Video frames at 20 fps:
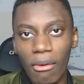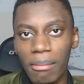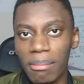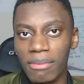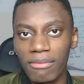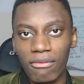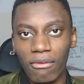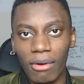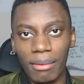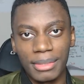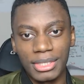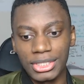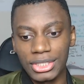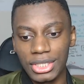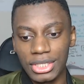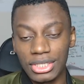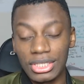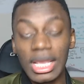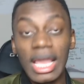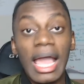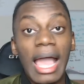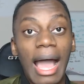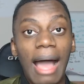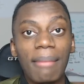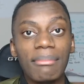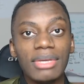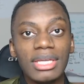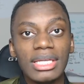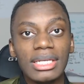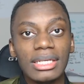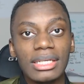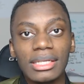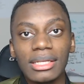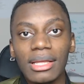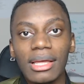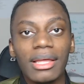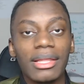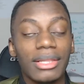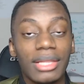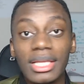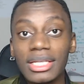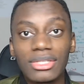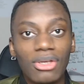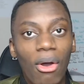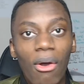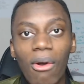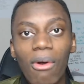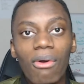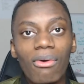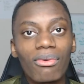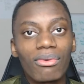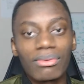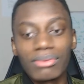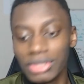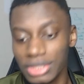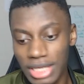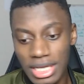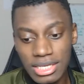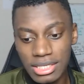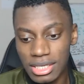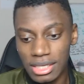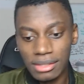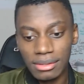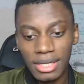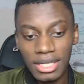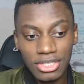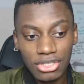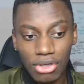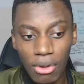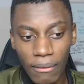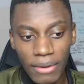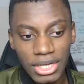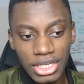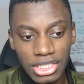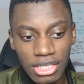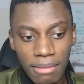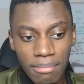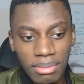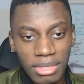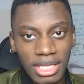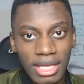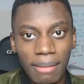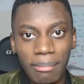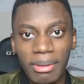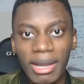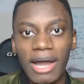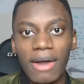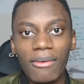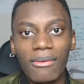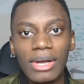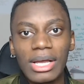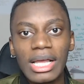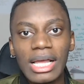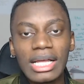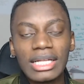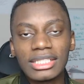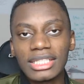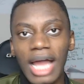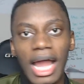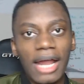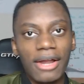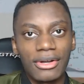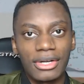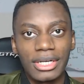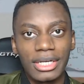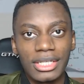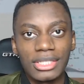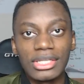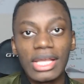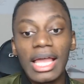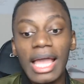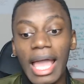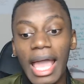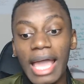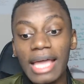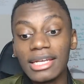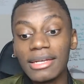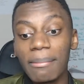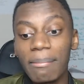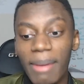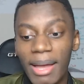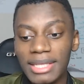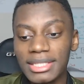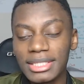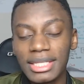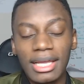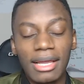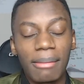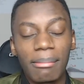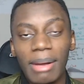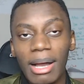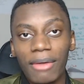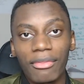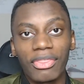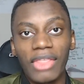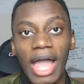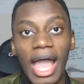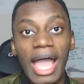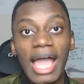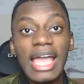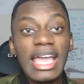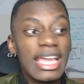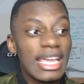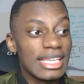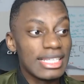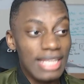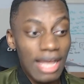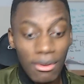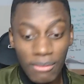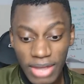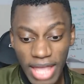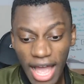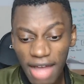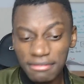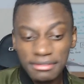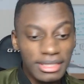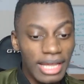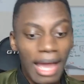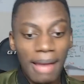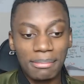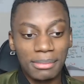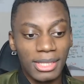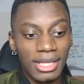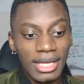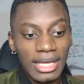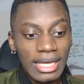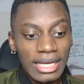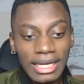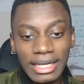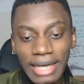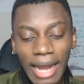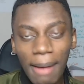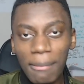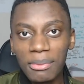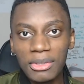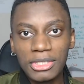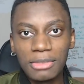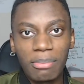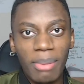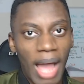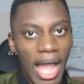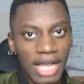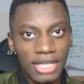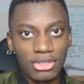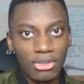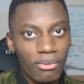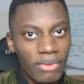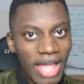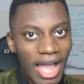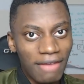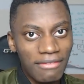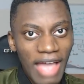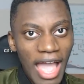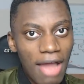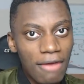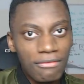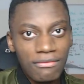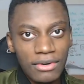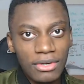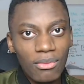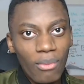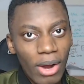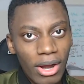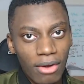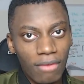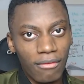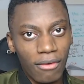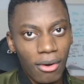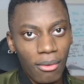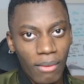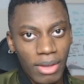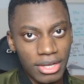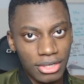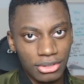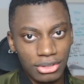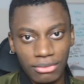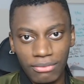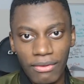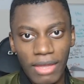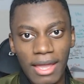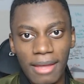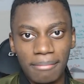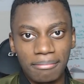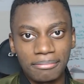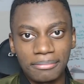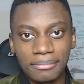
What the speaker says: performances. I mean, this whole season is going to be about tiredness. And the best thing about that is that we have depth. Gnabry's back, so we have every one of our wingers fit.